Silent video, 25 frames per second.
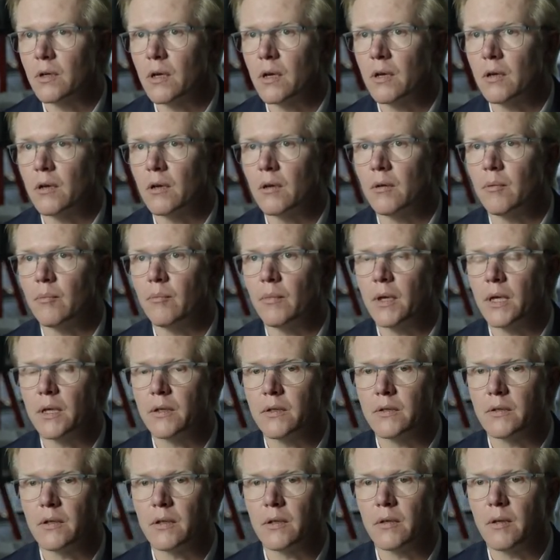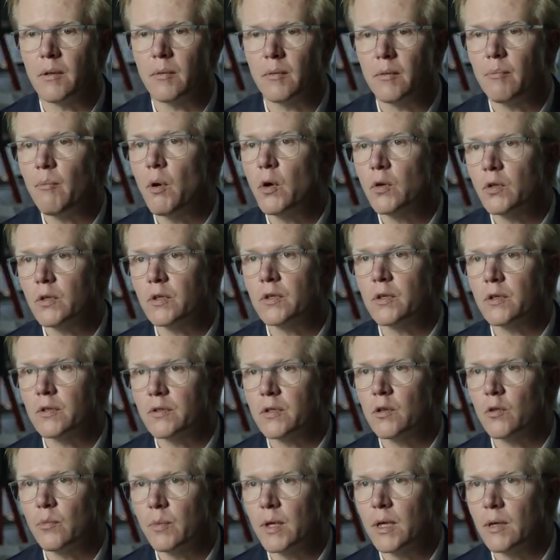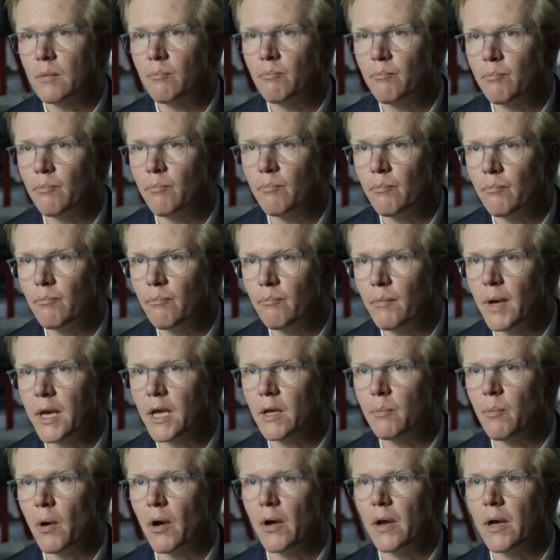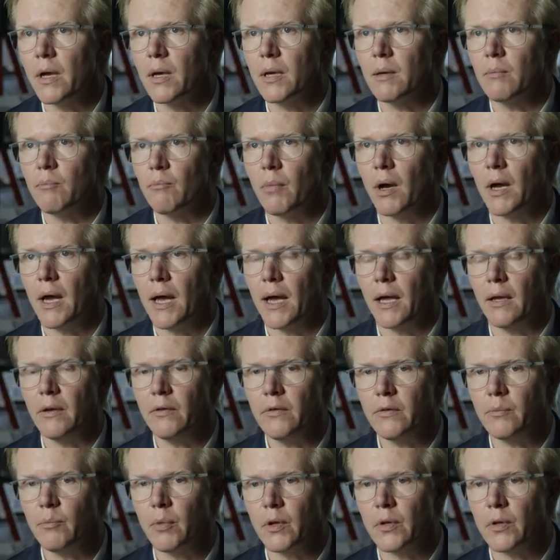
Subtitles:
The motors are still being made by hand,